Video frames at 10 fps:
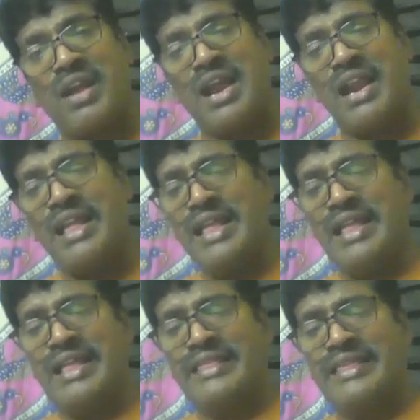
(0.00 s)
God,
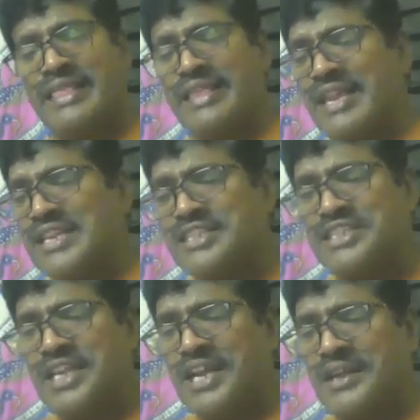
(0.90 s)
then there
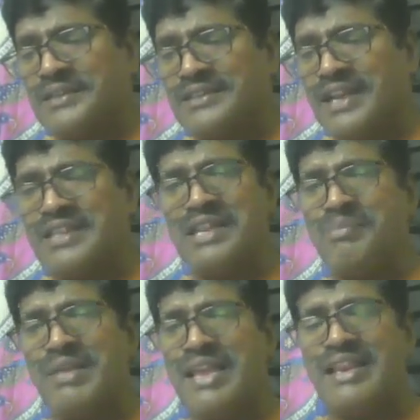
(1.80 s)
is uh,
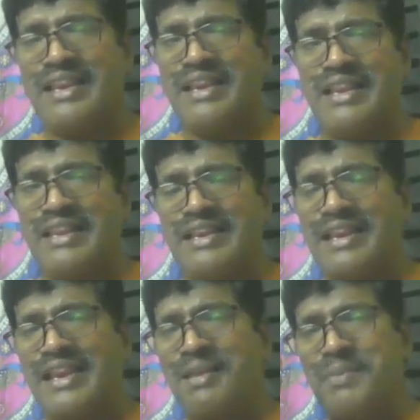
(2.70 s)
nothing mean in, in
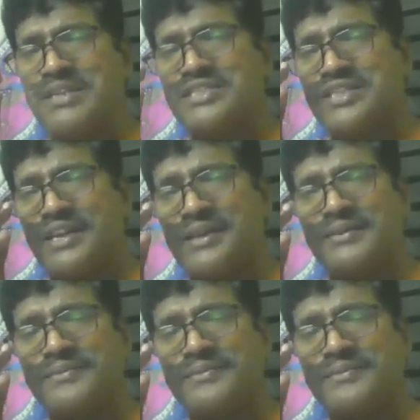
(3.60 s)
an epistle.